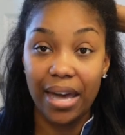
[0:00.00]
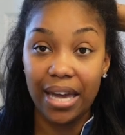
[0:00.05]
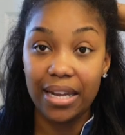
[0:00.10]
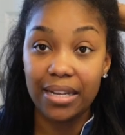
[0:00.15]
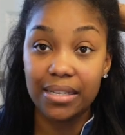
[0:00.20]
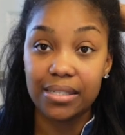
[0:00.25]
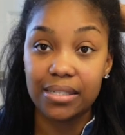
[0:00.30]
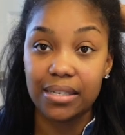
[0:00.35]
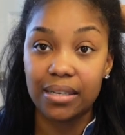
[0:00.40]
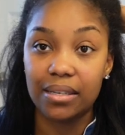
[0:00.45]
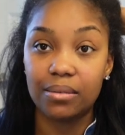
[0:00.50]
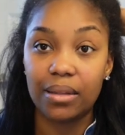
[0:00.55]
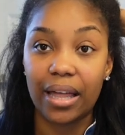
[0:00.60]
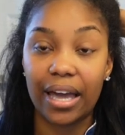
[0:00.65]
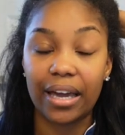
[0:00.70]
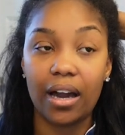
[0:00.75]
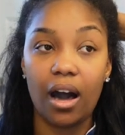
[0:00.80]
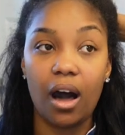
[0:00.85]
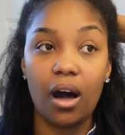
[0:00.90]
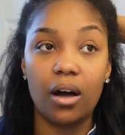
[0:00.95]
medicine
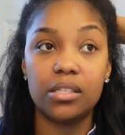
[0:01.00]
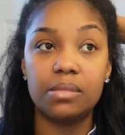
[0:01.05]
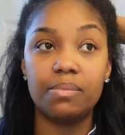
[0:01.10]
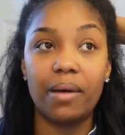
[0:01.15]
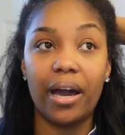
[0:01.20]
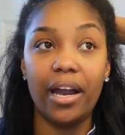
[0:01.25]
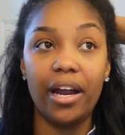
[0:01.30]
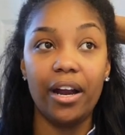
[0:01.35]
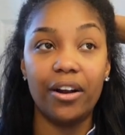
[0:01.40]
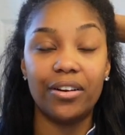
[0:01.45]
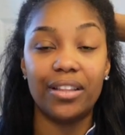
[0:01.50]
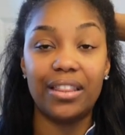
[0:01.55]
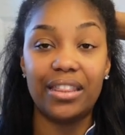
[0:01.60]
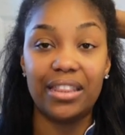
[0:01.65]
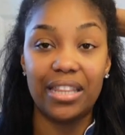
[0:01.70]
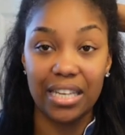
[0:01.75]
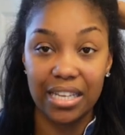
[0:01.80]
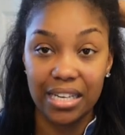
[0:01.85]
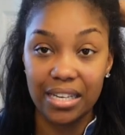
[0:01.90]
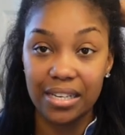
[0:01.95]
like caused my hair to
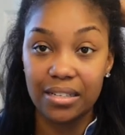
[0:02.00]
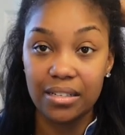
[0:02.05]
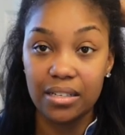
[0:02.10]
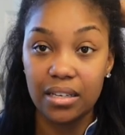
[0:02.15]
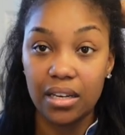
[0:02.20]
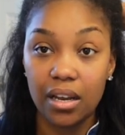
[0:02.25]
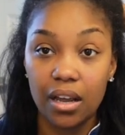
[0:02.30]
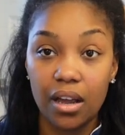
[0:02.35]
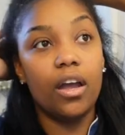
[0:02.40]
thin.